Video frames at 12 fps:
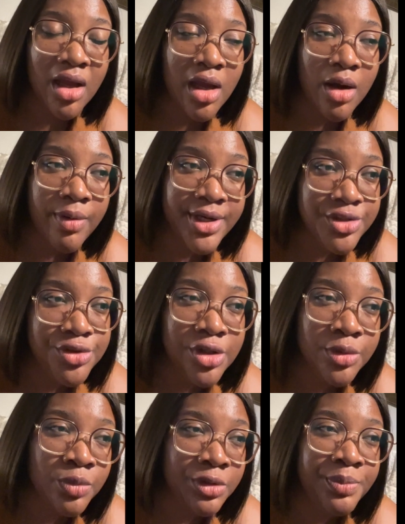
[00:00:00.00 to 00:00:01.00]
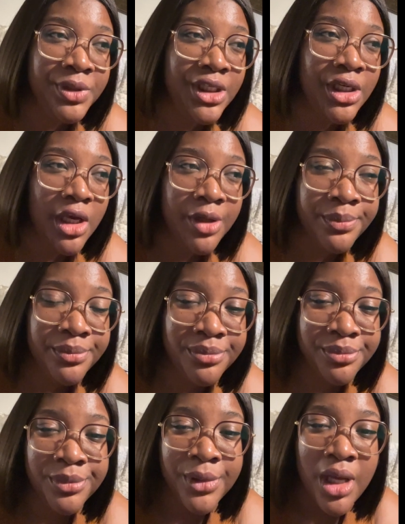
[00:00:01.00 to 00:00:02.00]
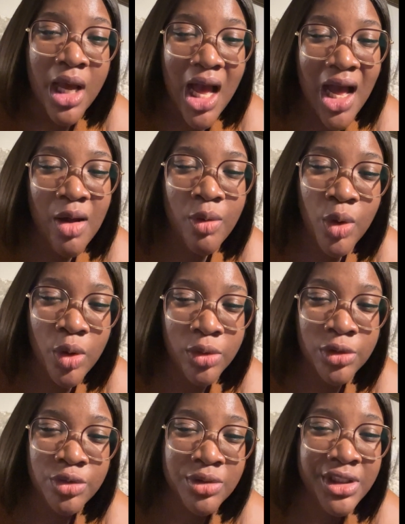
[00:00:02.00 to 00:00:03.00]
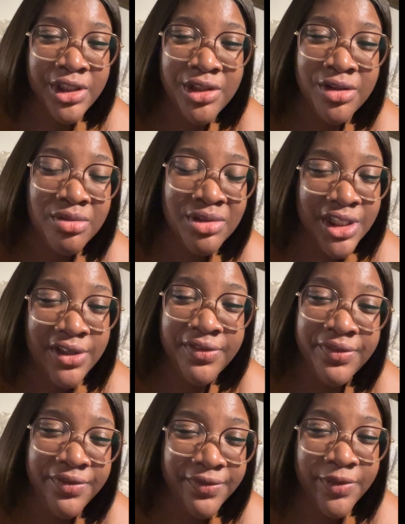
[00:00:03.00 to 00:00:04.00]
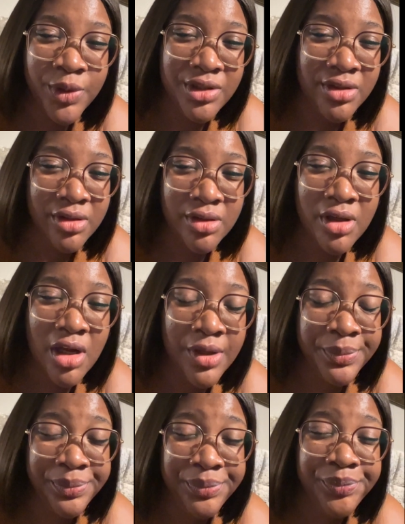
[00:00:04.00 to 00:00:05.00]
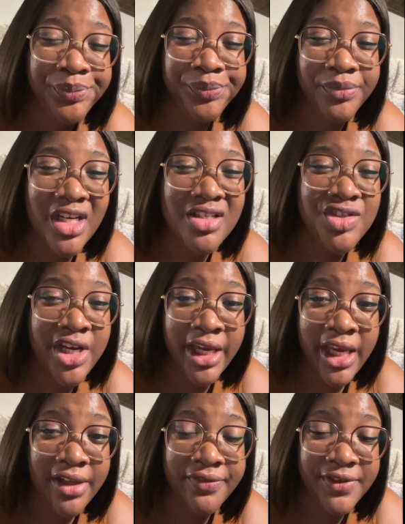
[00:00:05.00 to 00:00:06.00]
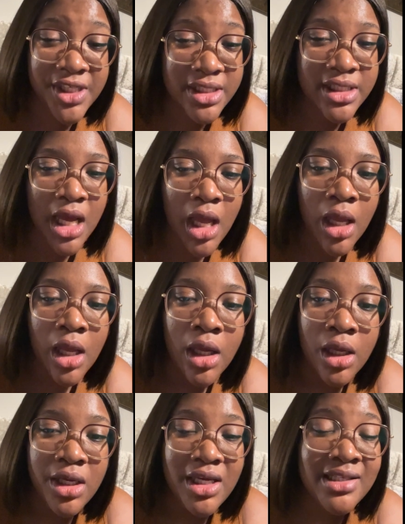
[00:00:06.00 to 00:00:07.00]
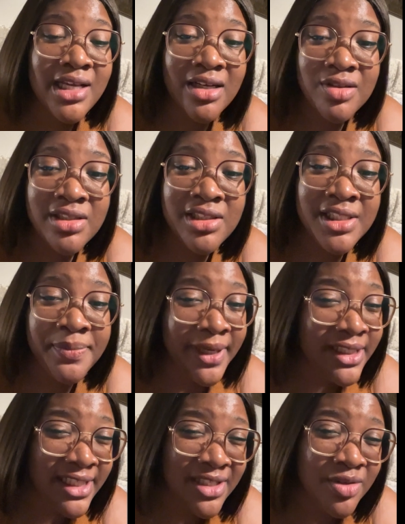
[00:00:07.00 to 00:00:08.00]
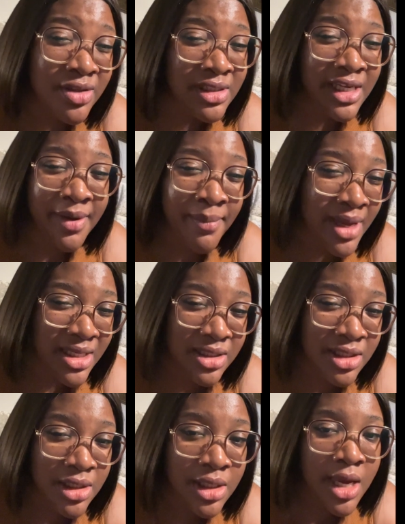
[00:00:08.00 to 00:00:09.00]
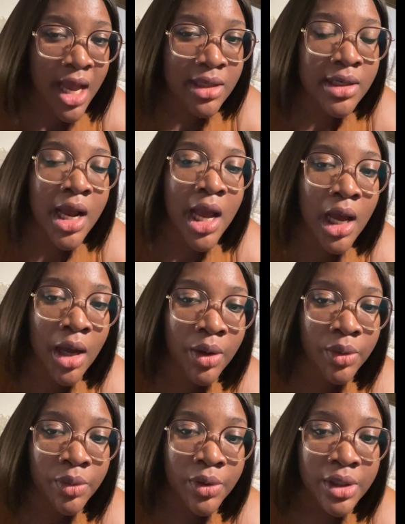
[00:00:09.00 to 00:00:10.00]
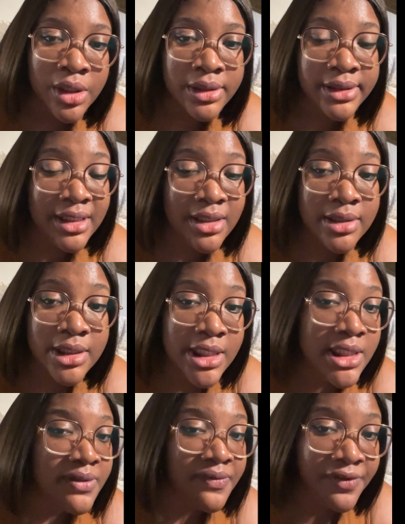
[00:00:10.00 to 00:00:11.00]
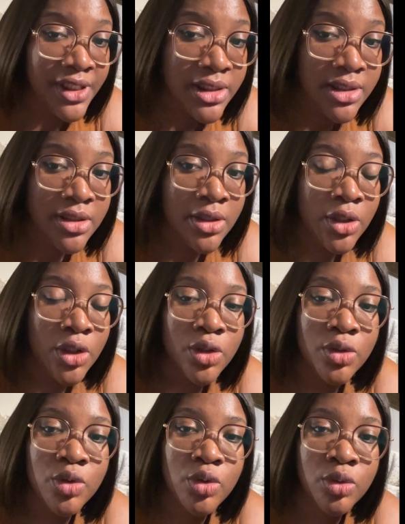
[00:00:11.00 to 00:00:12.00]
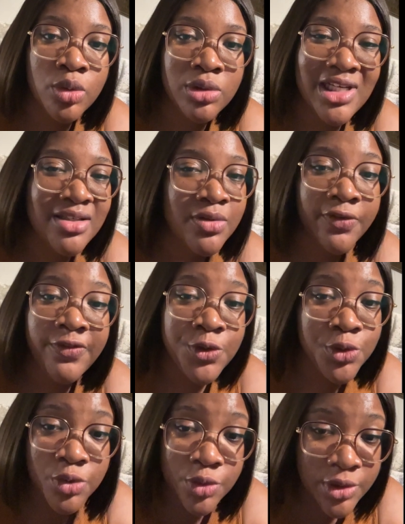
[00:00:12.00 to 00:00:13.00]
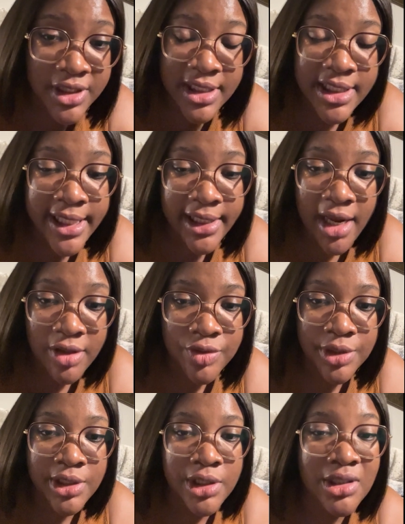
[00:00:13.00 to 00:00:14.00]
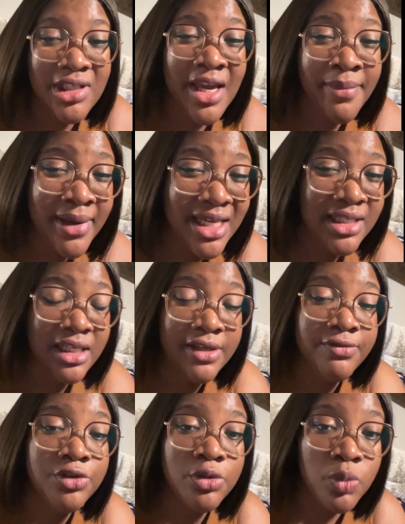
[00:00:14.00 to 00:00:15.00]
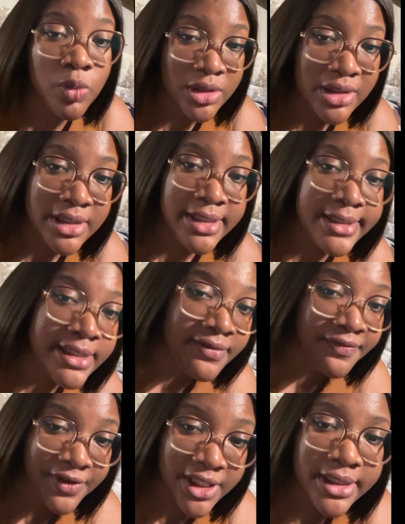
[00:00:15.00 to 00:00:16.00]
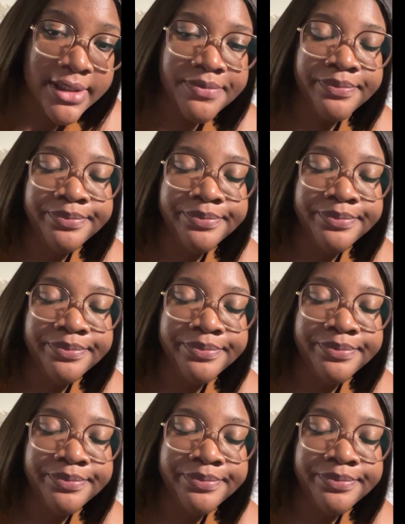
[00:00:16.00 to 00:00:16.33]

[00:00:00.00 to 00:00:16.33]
question would be, how long do they give for the Schengen visa? It's actually dependent on the embassy and how they see it fit. So that's not for you to decide. Actually, the embassy gives you what they see fit.